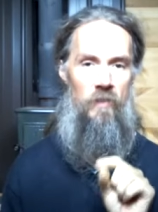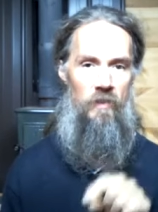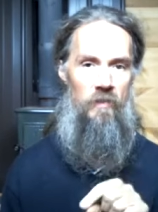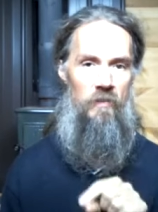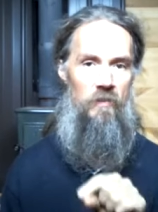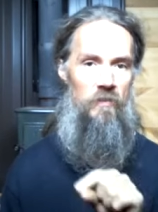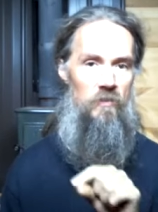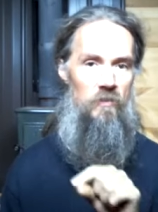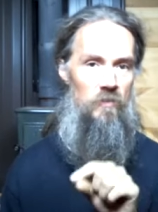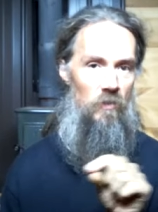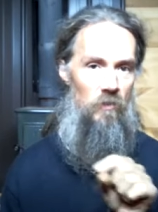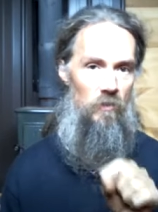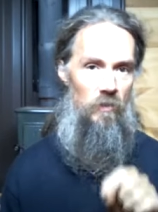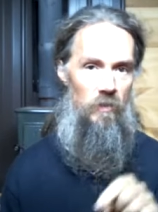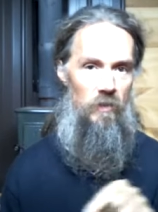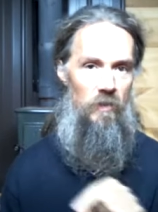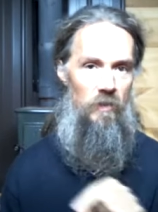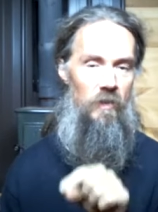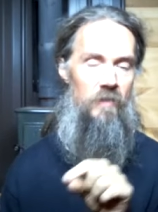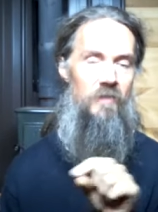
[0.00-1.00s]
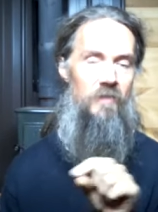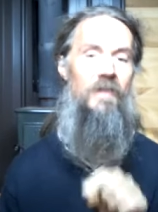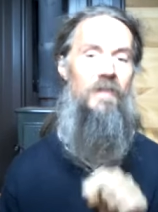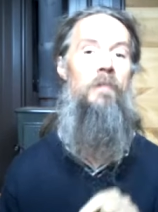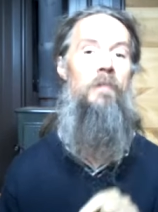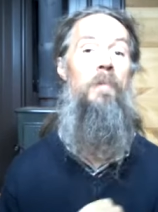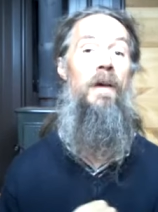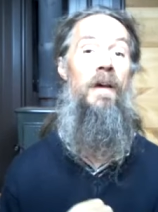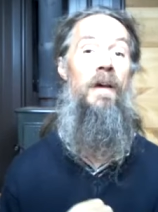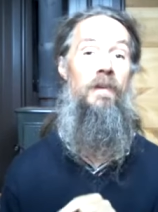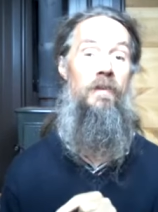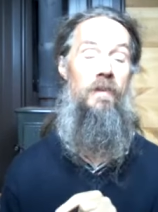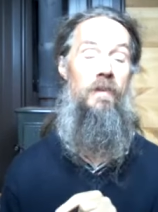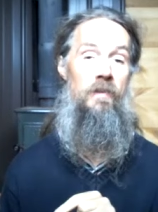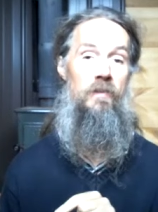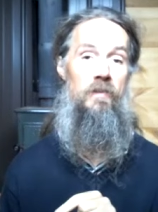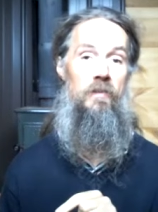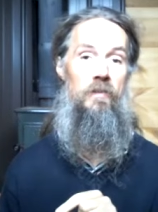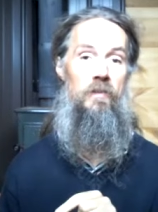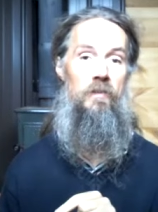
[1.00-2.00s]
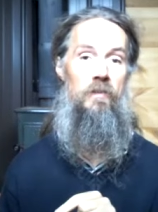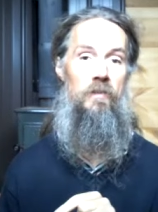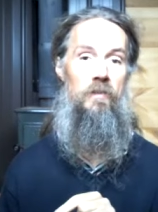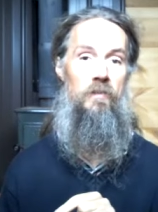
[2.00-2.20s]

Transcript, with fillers: is is independent